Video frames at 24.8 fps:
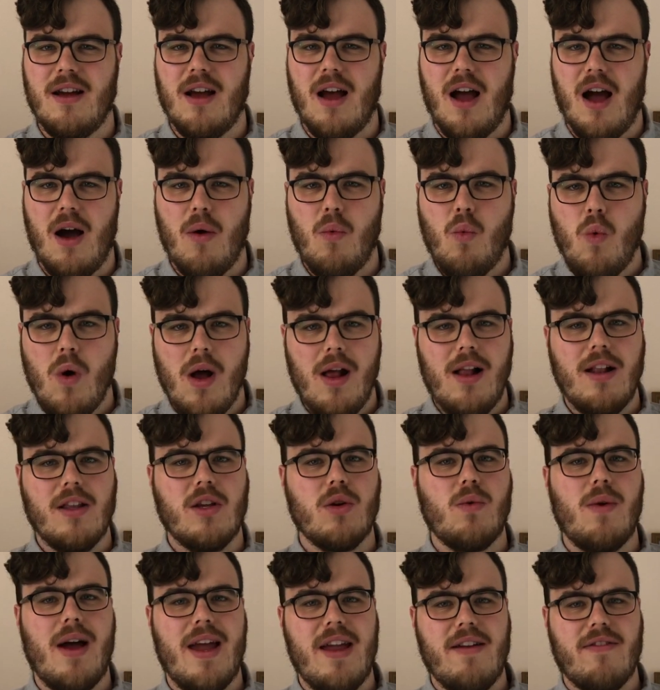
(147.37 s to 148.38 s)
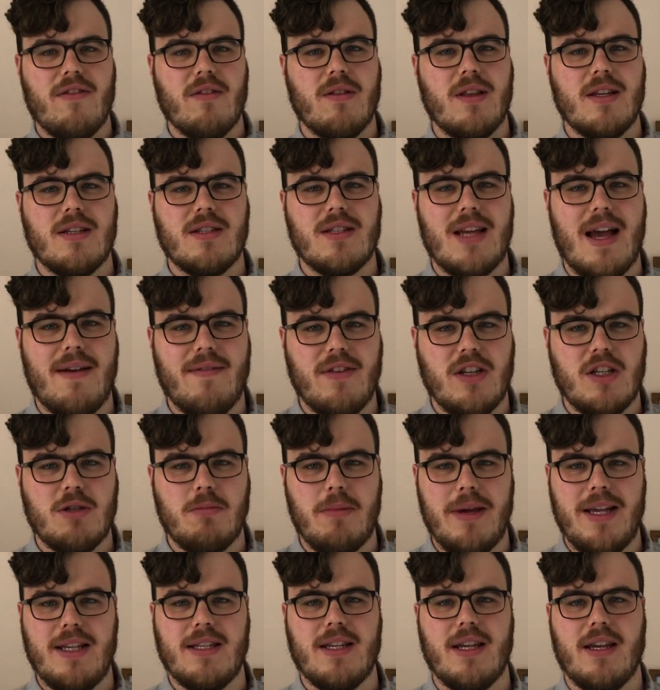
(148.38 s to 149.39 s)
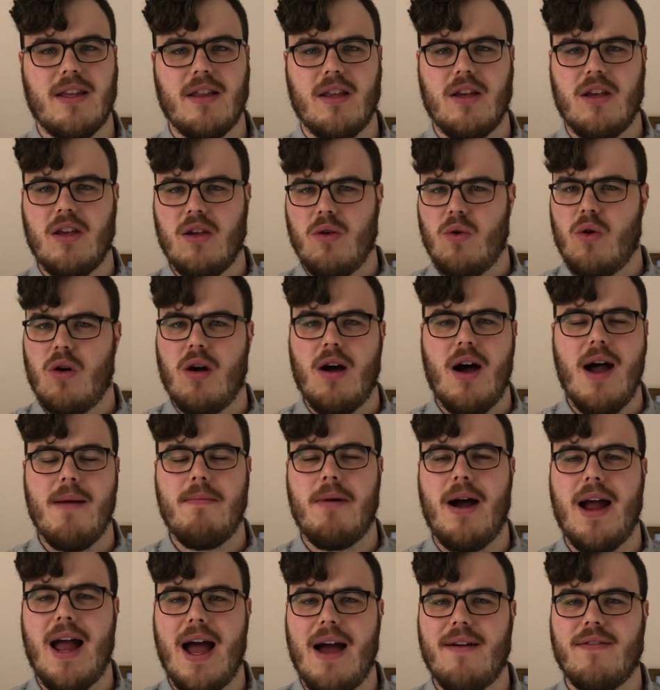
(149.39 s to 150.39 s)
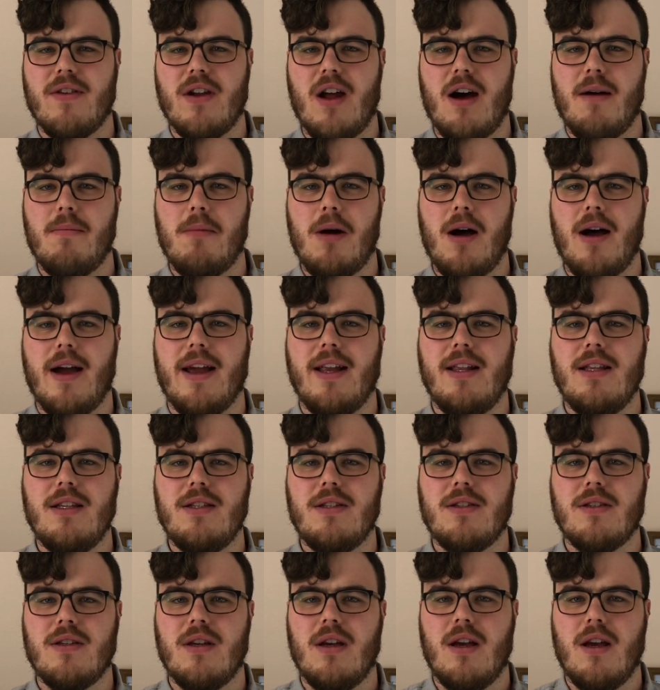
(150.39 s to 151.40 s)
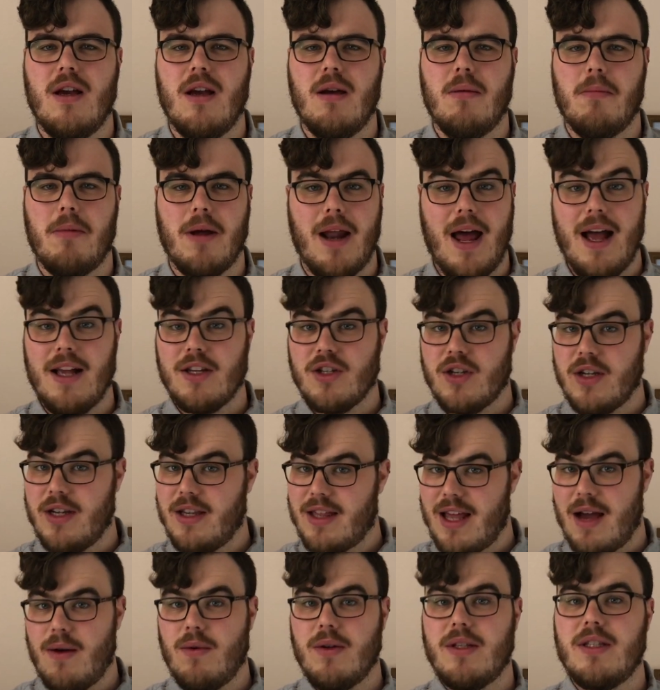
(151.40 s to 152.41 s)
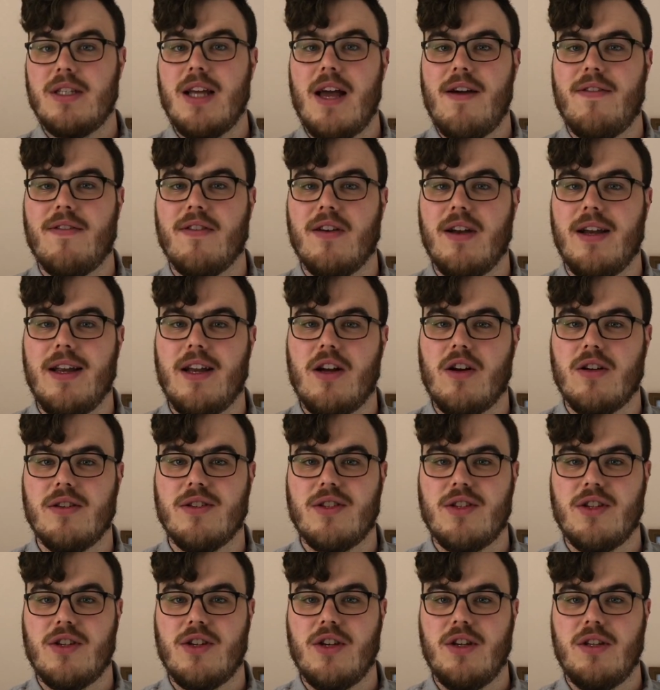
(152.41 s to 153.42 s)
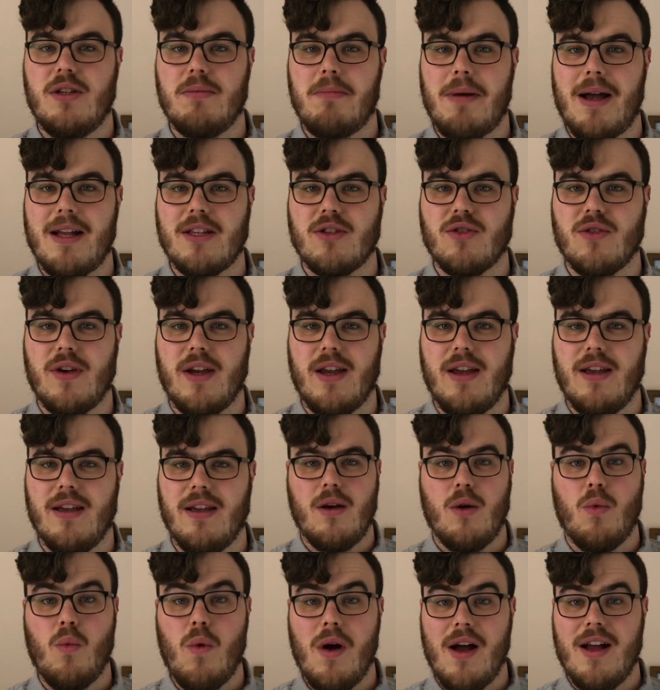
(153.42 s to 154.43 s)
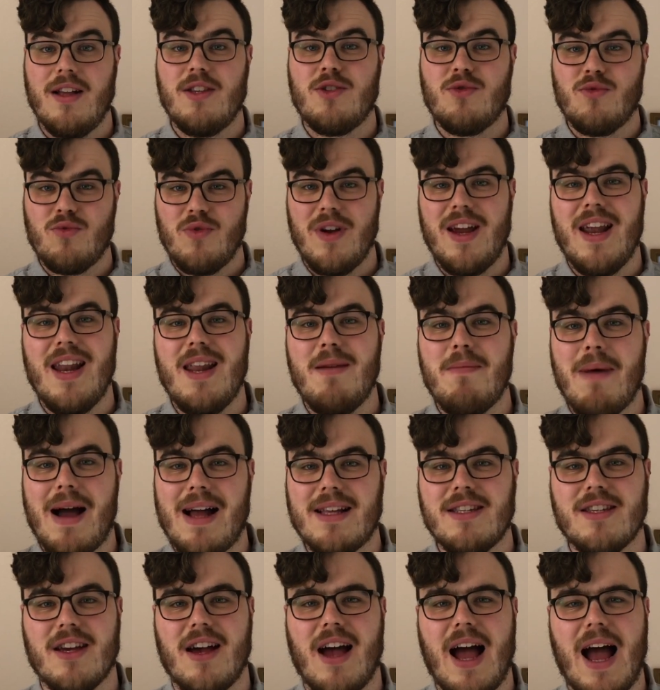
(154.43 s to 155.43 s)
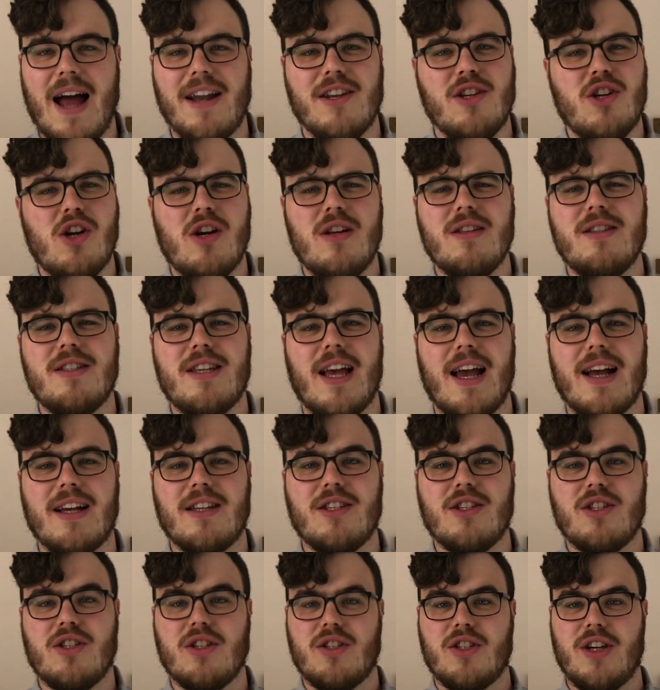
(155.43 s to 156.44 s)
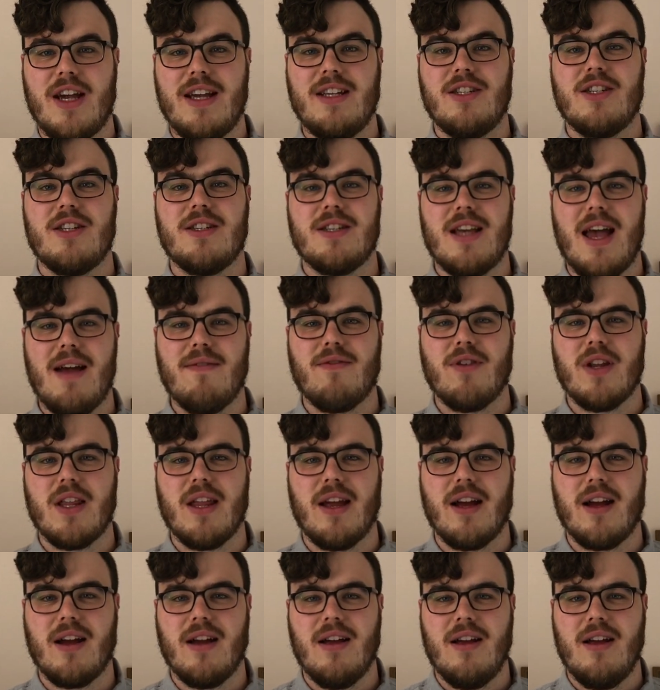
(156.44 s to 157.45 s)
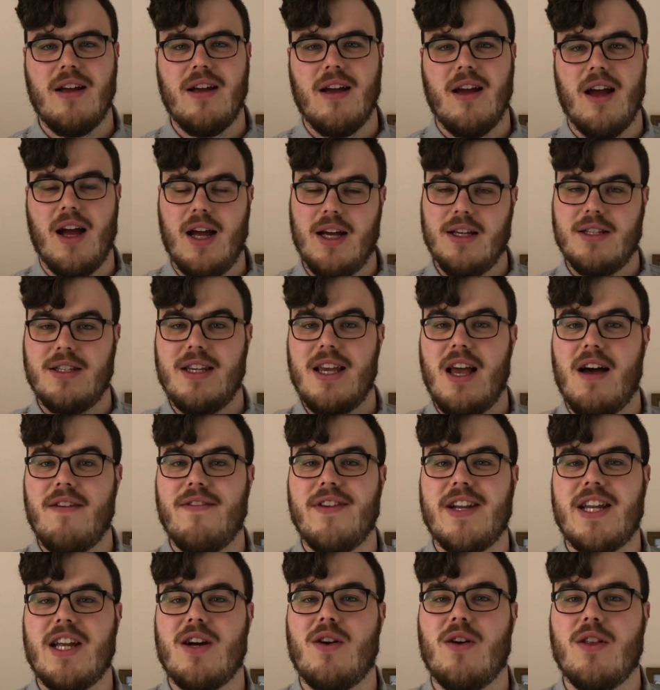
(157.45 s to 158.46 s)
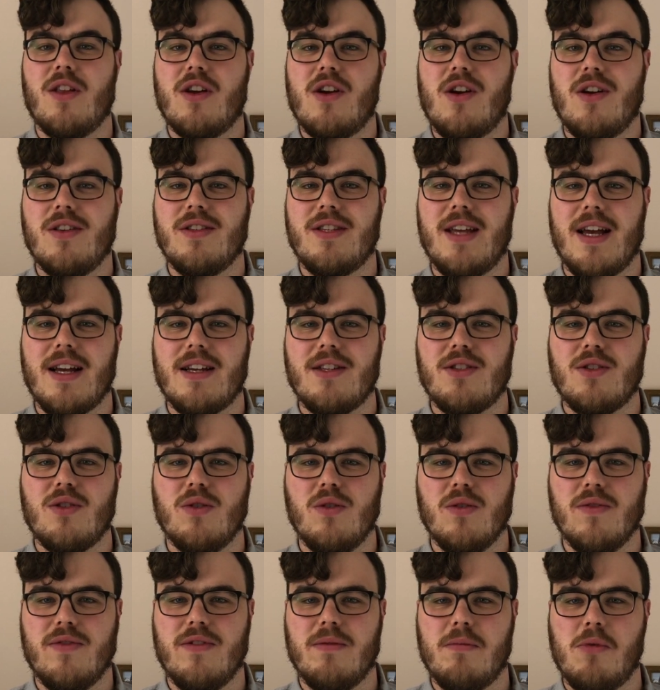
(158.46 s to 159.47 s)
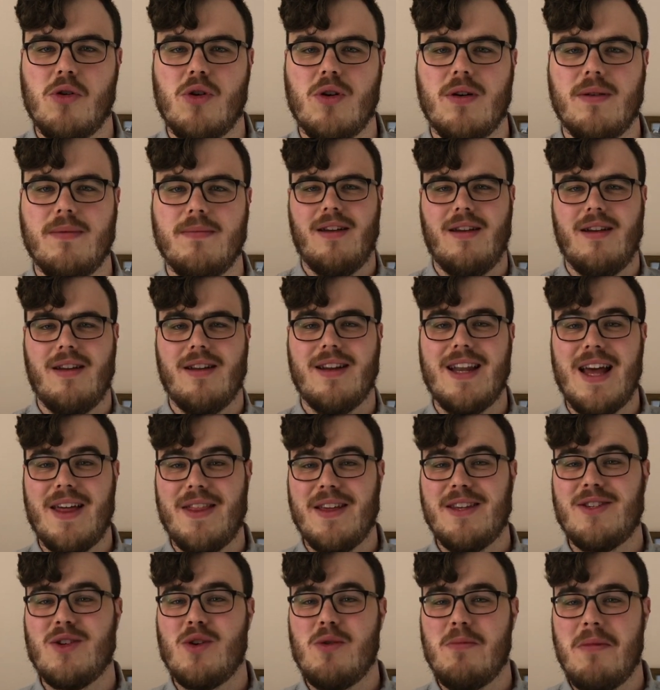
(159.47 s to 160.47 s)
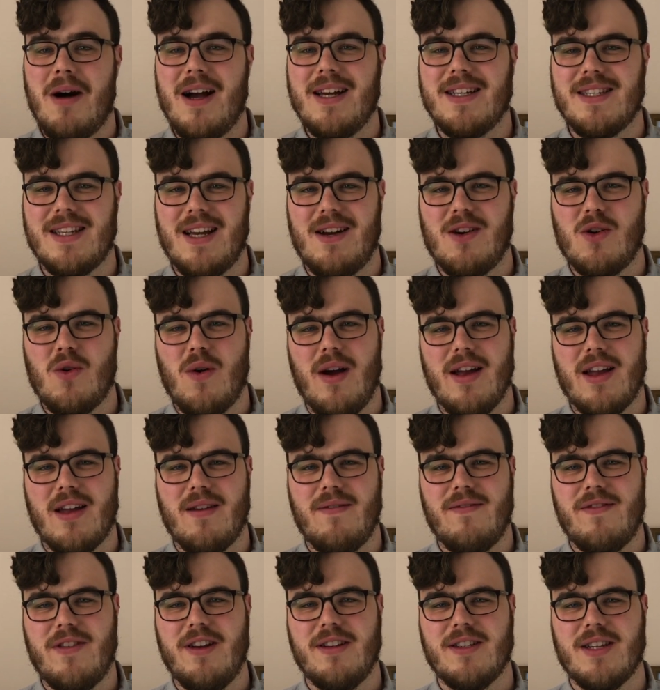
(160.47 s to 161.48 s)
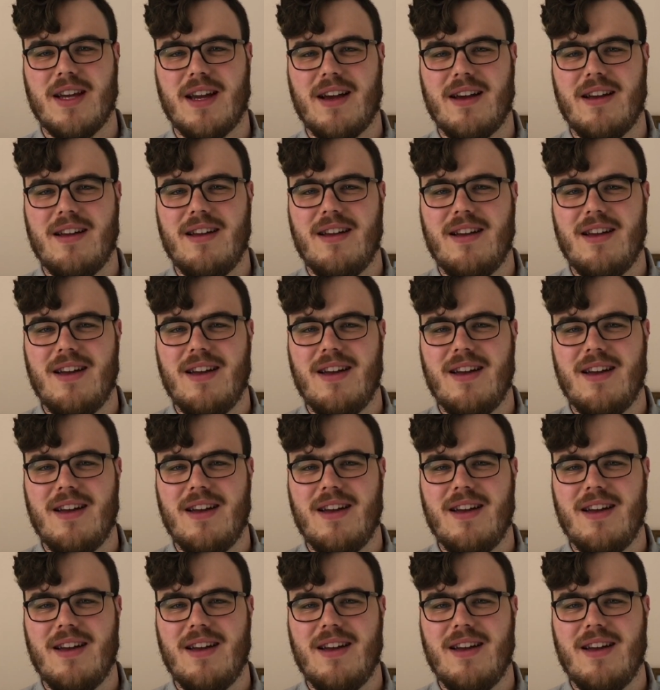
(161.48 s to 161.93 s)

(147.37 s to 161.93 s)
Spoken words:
A world away from the savage beating that you or I might have in our minds, but actually that would definitely constitute a battery. Words really matter and context changes everything. See our video on the context tool for more. Now this all might sound quite confusing.